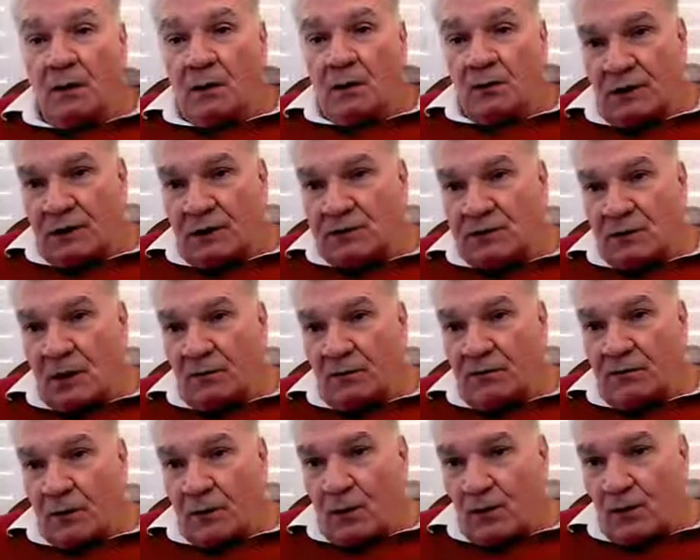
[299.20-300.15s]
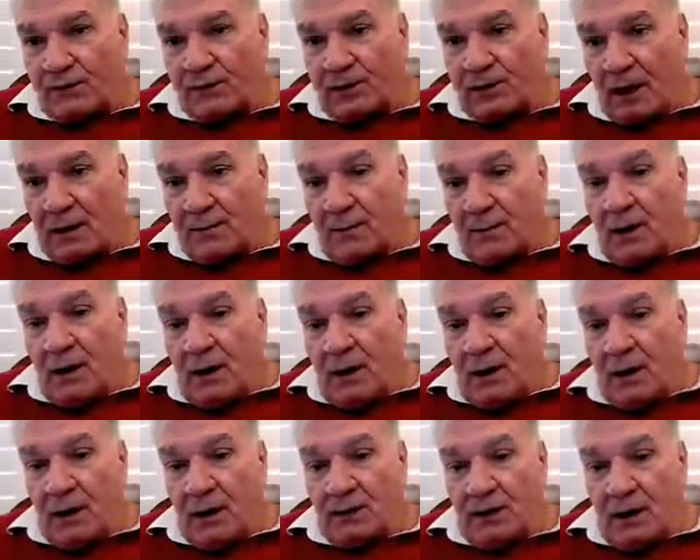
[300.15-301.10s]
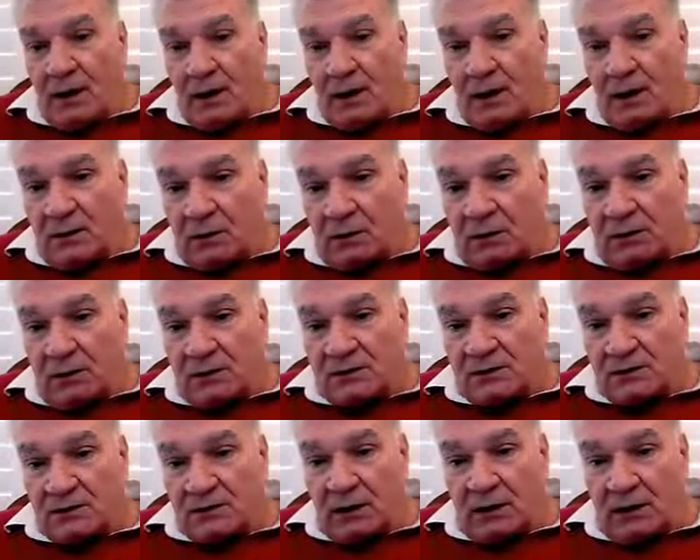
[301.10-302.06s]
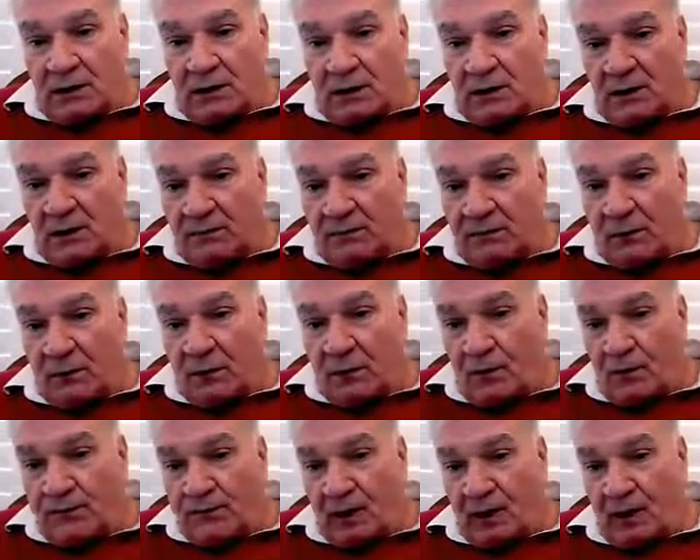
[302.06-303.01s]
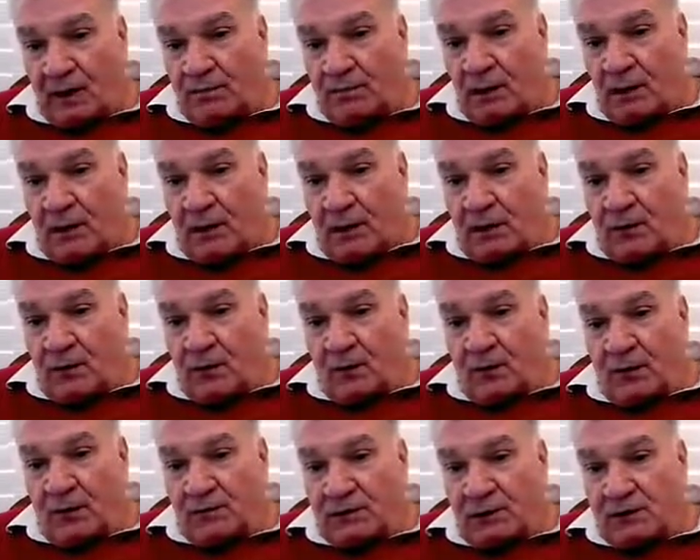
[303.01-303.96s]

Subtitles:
This is now for off time. And then you can see here for off time, you have